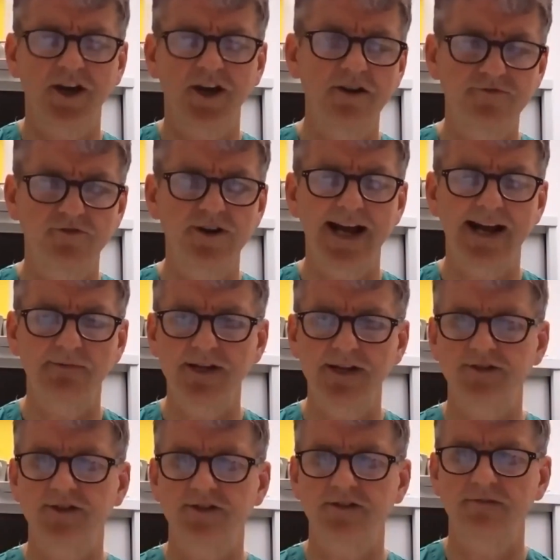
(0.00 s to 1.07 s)
overreact when
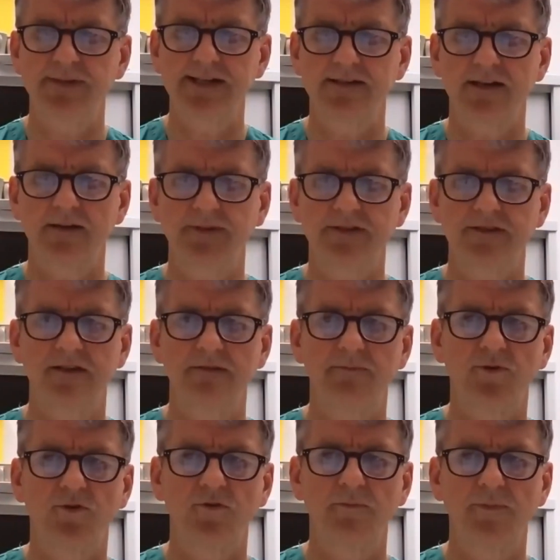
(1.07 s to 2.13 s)
it's just a bit up is an
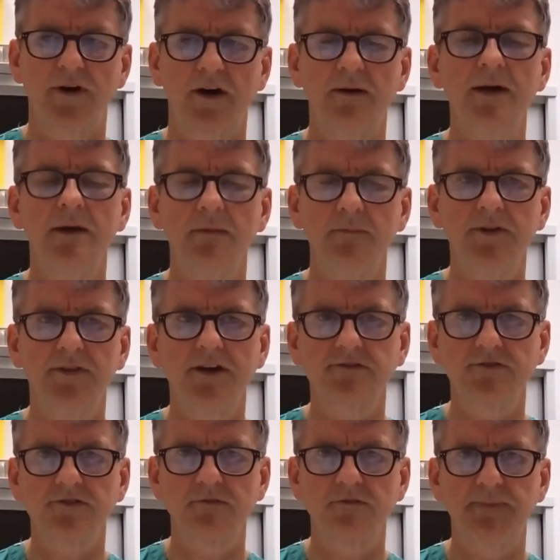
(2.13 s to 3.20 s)
important part. But those
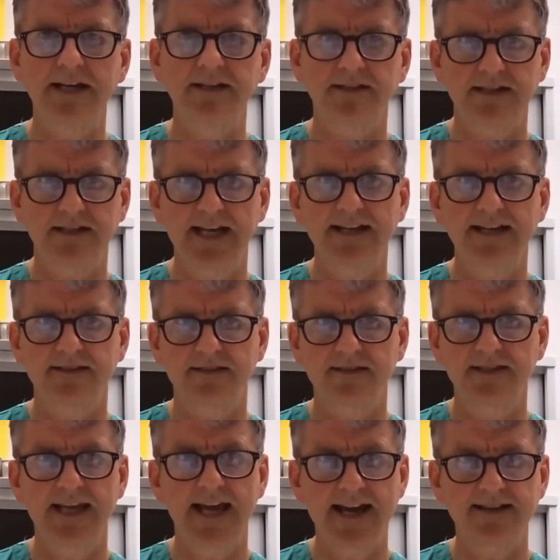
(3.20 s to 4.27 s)
sorts of basic tests,
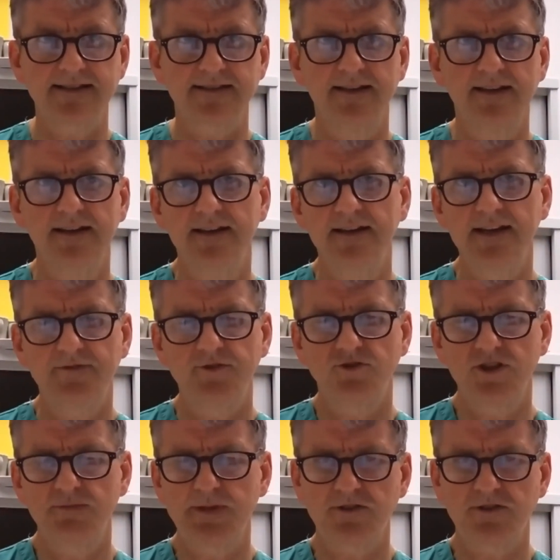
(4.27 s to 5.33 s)
yes. If your
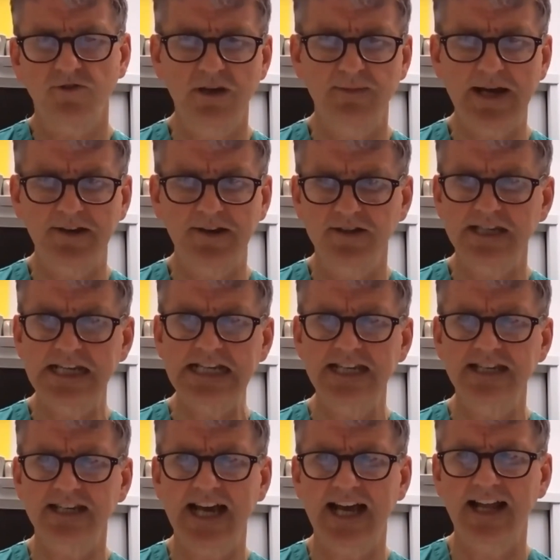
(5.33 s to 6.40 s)
GP is talking about doing CT
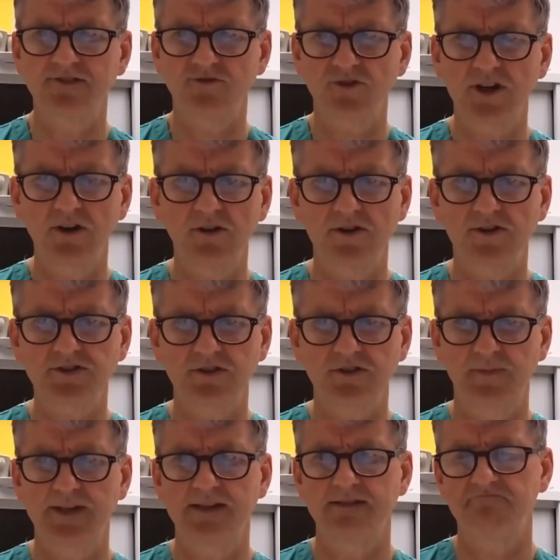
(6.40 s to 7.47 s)
scans or
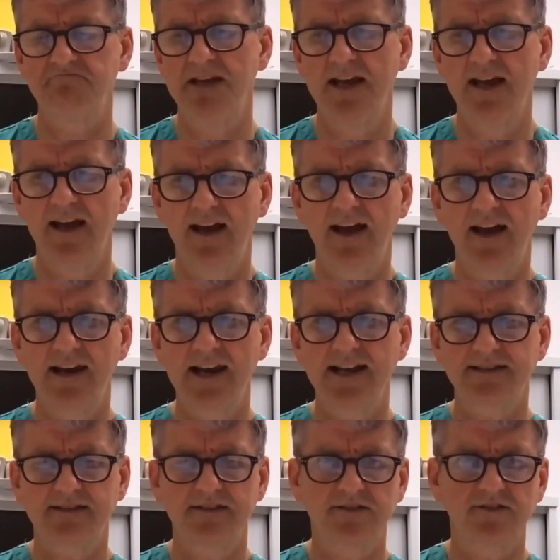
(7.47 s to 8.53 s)
colonoscopies,
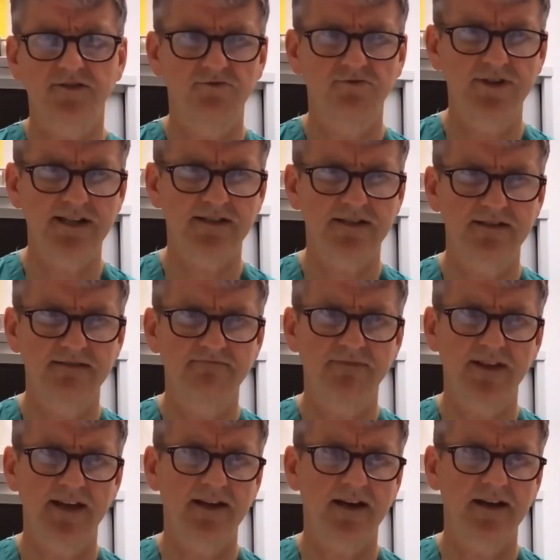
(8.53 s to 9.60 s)
unless there's good reason,
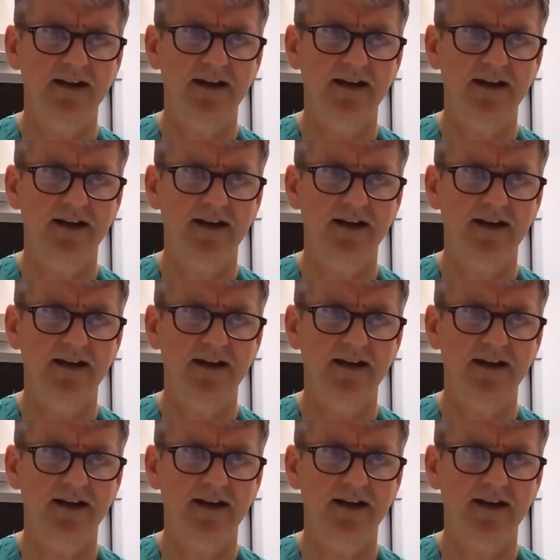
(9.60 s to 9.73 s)
then